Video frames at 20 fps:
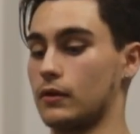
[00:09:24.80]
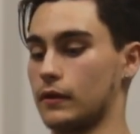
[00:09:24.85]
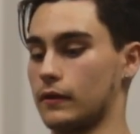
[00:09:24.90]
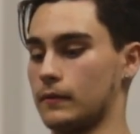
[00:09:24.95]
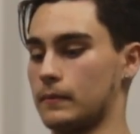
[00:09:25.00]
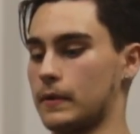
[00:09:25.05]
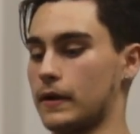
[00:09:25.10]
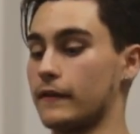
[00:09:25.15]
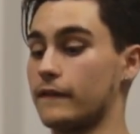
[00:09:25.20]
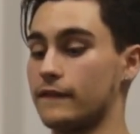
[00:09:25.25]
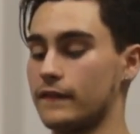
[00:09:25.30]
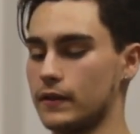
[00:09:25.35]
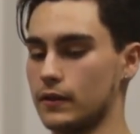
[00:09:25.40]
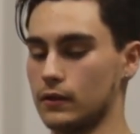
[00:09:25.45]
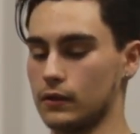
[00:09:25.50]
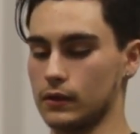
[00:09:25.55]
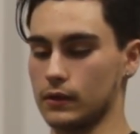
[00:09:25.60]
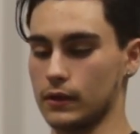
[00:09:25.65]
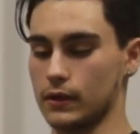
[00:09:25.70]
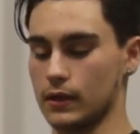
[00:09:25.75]
going by
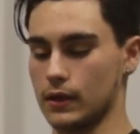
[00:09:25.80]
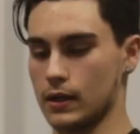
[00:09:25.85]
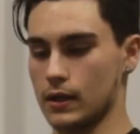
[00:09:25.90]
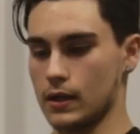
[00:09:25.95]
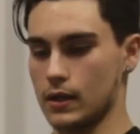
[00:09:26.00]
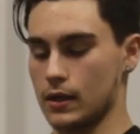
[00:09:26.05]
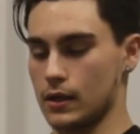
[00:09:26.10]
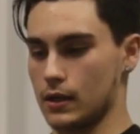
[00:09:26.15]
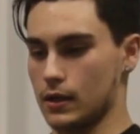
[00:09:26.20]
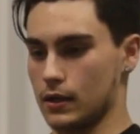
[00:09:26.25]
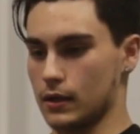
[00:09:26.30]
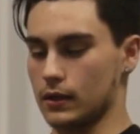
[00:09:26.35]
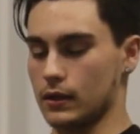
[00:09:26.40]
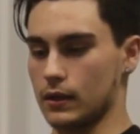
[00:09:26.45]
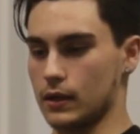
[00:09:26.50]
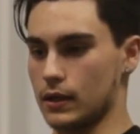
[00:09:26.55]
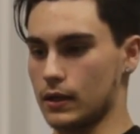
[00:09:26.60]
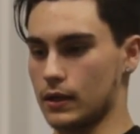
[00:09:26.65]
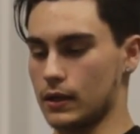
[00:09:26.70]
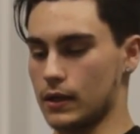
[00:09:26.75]
feel and
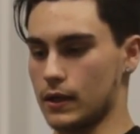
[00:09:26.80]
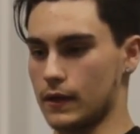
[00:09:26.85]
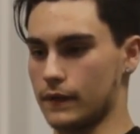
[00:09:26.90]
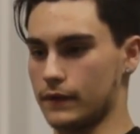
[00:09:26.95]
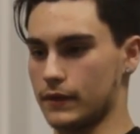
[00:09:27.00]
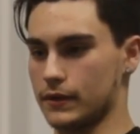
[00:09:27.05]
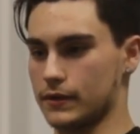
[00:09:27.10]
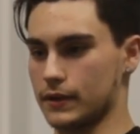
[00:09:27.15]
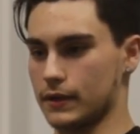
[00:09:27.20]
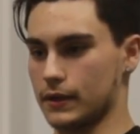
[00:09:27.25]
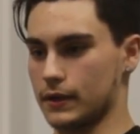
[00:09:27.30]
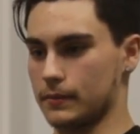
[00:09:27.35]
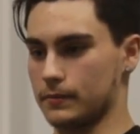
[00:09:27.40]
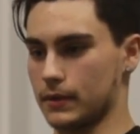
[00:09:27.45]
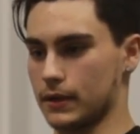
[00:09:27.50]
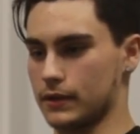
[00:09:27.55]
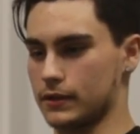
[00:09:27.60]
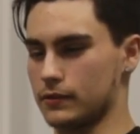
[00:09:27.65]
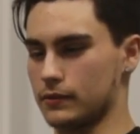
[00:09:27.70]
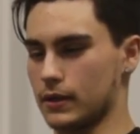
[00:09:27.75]
every
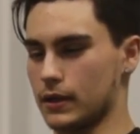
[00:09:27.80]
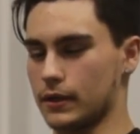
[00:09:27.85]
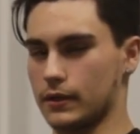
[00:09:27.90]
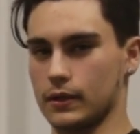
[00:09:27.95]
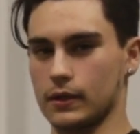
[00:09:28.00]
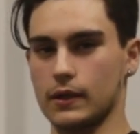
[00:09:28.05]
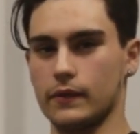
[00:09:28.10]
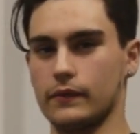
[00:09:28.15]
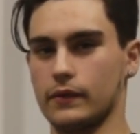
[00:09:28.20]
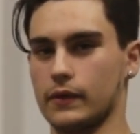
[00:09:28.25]
time I do anything,